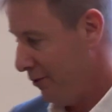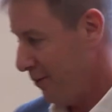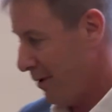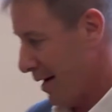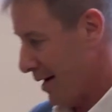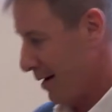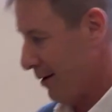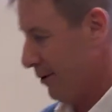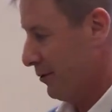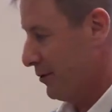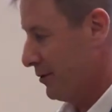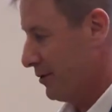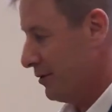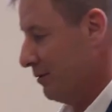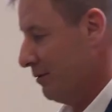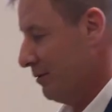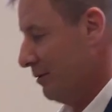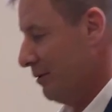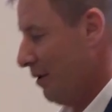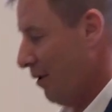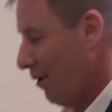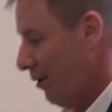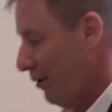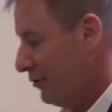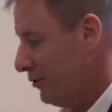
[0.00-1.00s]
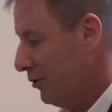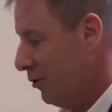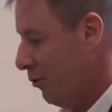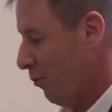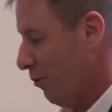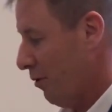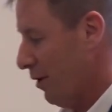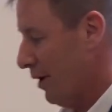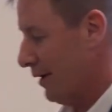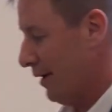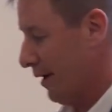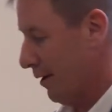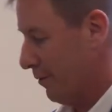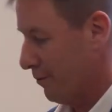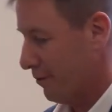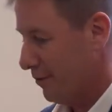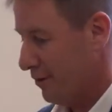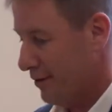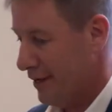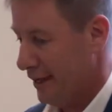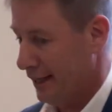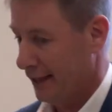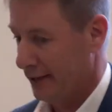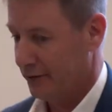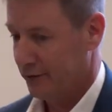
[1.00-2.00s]
a new house also want other
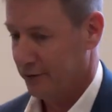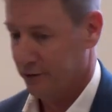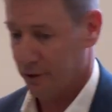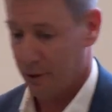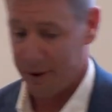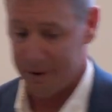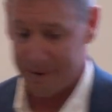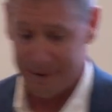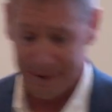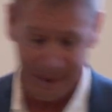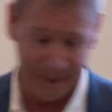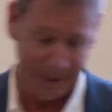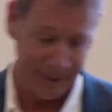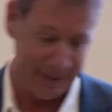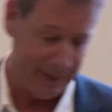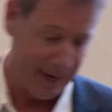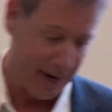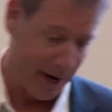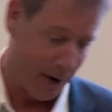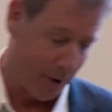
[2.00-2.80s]
things. So I think in the